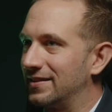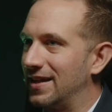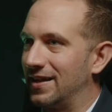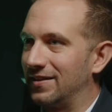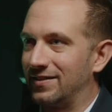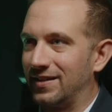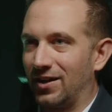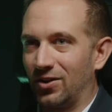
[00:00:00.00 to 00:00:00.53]

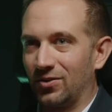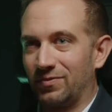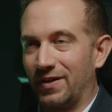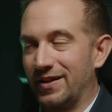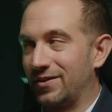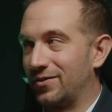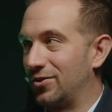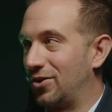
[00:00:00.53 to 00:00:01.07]
that they're
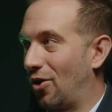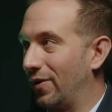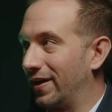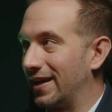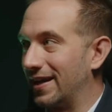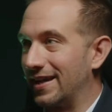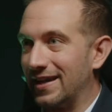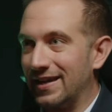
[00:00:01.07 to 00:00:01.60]
like
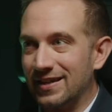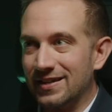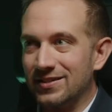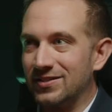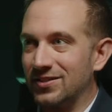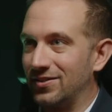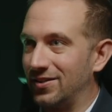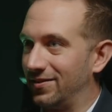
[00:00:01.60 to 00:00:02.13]
going
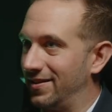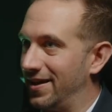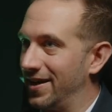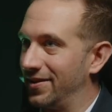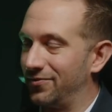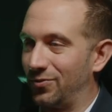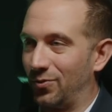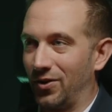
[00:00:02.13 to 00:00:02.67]
into the
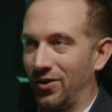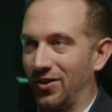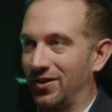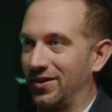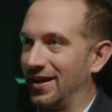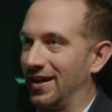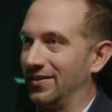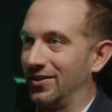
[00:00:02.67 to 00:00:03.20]
line of
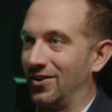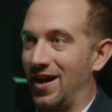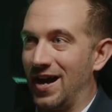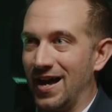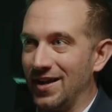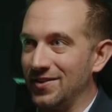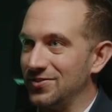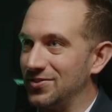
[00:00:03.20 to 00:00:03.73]
work and they're
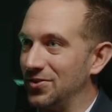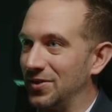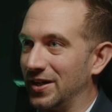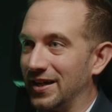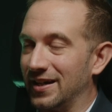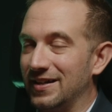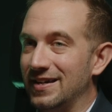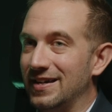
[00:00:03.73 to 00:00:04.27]
on
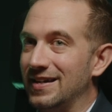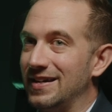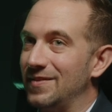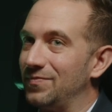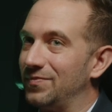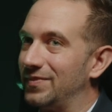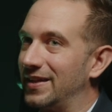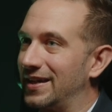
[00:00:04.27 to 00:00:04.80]
duty,
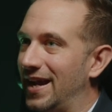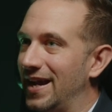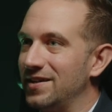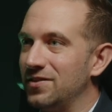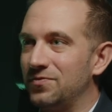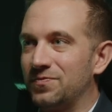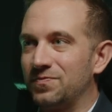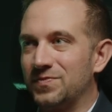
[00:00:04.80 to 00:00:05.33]
they
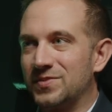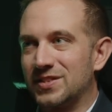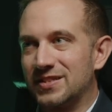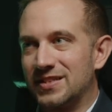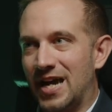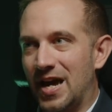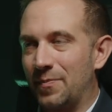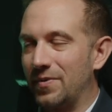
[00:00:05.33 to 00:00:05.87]
kind of
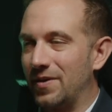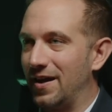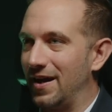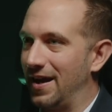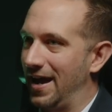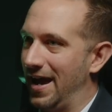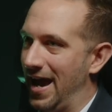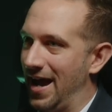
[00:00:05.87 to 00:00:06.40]
stop
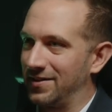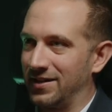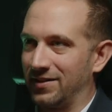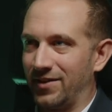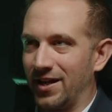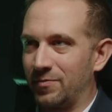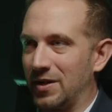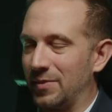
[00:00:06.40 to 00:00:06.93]
acting
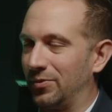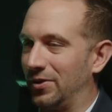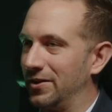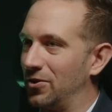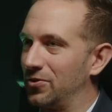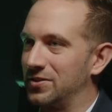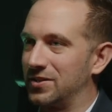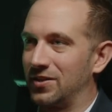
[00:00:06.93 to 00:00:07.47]
like people. I
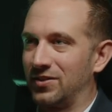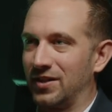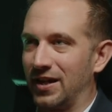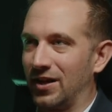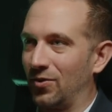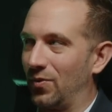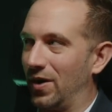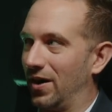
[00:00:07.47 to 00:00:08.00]
noticed a
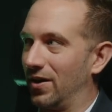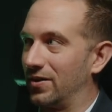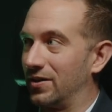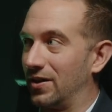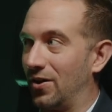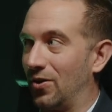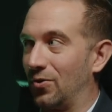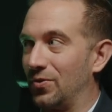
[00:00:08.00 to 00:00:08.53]
thing where,
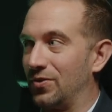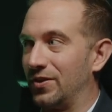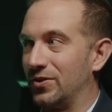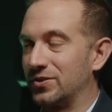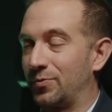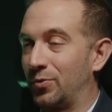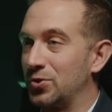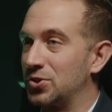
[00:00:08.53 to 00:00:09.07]

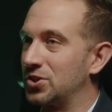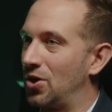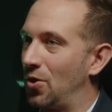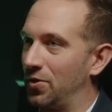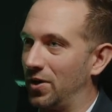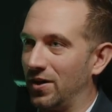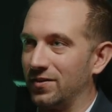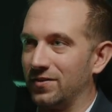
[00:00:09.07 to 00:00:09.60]
there's a
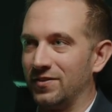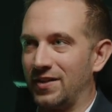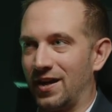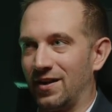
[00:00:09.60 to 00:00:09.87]
persona that